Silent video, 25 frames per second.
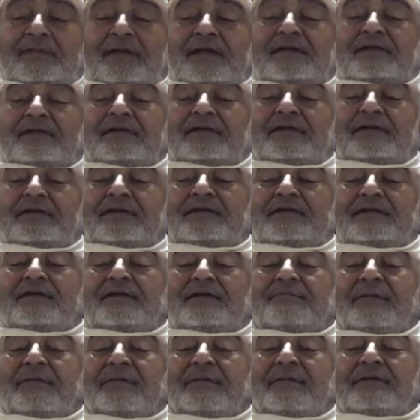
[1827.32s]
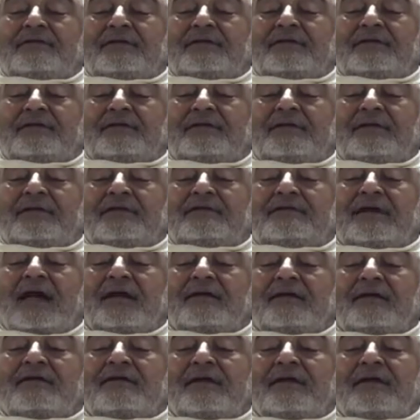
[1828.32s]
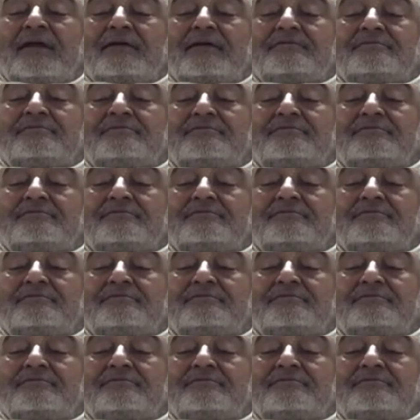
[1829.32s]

This is the Manjari sadhana